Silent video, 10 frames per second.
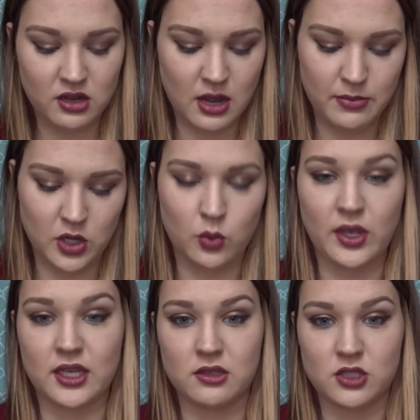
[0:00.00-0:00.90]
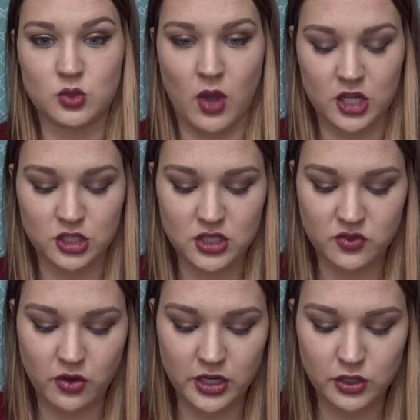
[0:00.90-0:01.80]
I'm gonna quick swatch this
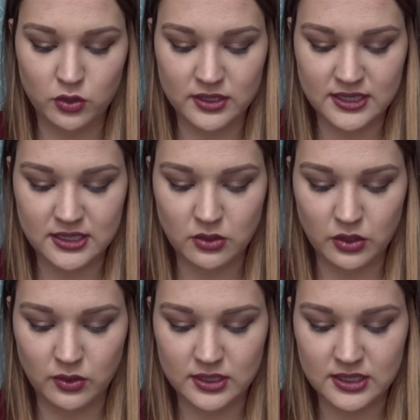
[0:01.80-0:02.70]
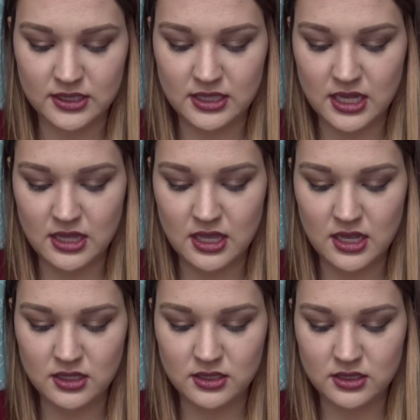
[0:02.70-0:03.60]
for you, so you can see
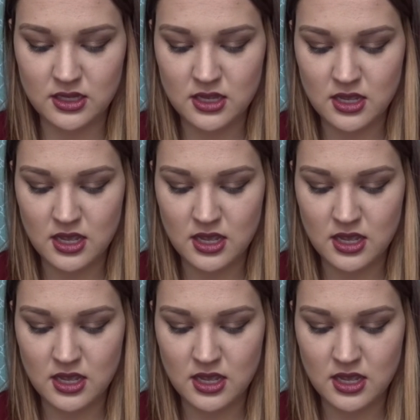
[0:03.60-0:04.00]
this.